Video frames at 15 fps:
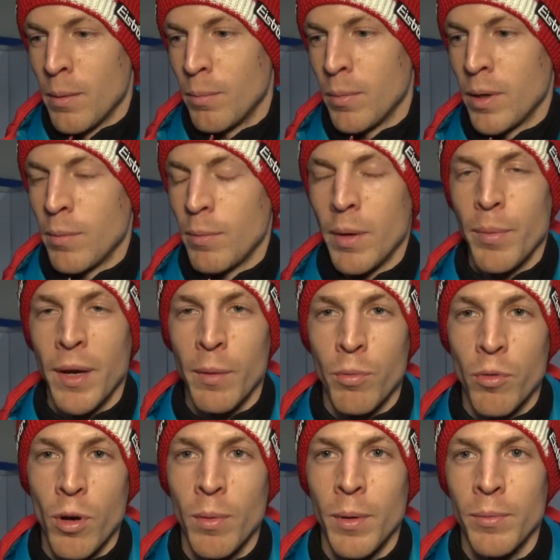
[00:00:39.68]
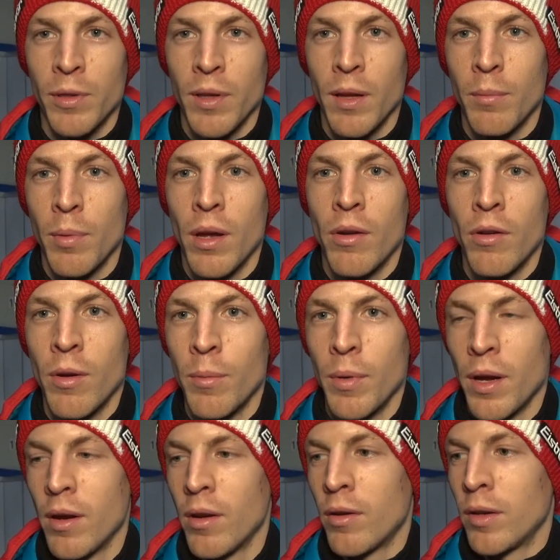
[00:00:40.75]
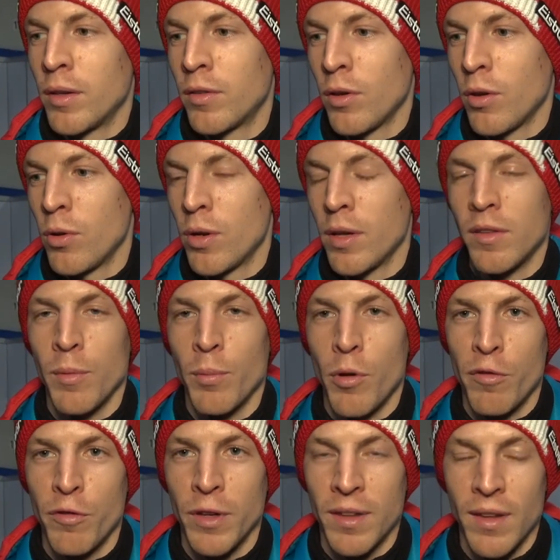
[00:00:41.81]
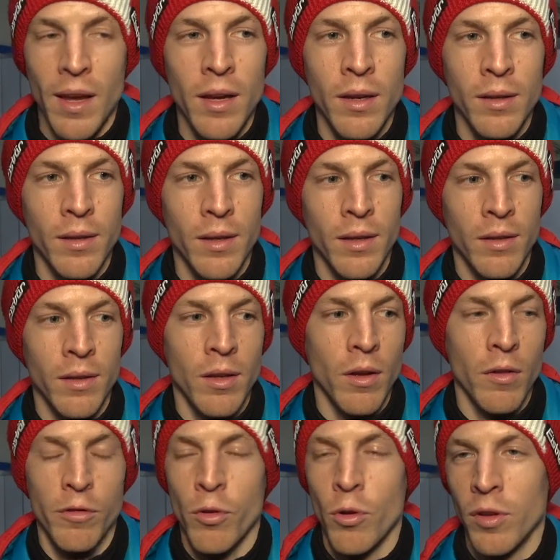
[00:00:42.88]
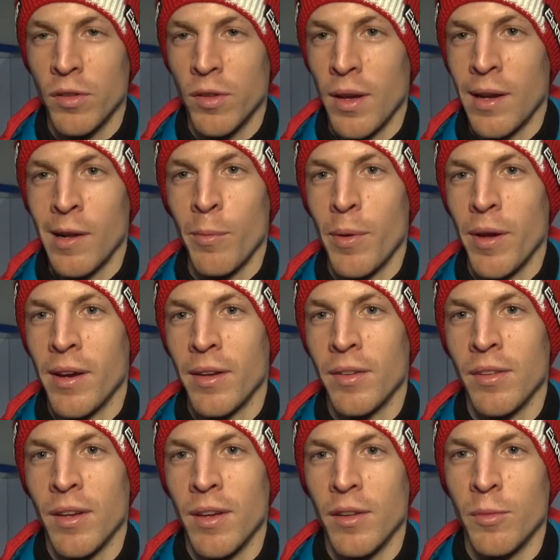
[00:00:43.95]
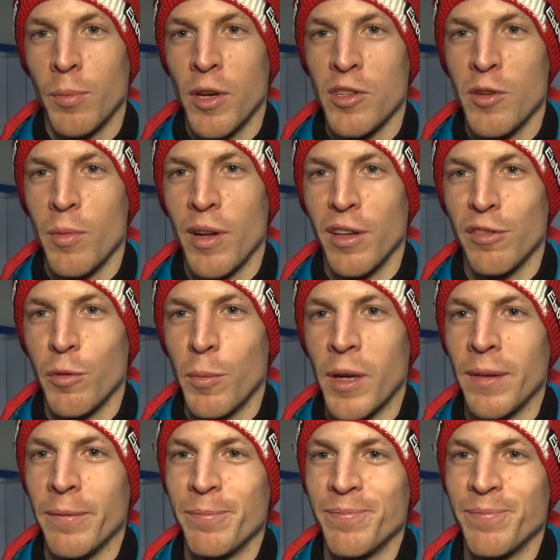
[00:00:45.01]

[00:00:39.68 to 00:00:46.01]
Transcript: My back problems get better and better, and so it's a perfect day. And of course, Engelberg is a special place for me.